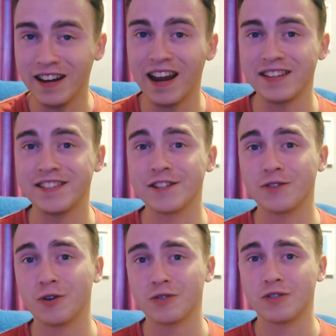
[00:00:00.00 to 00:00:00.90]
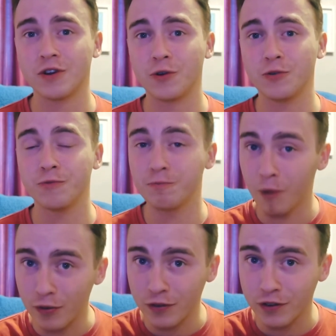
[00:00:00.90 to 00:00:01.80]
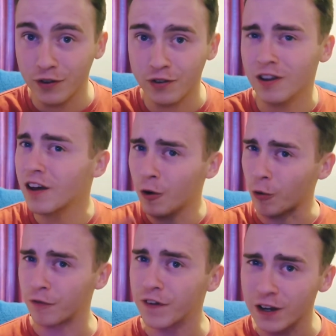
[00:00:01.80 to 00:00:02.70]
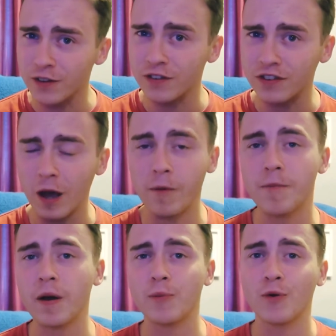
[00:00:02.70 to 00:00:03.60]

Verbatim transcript: classic Doctor Who monsters or villains coming back.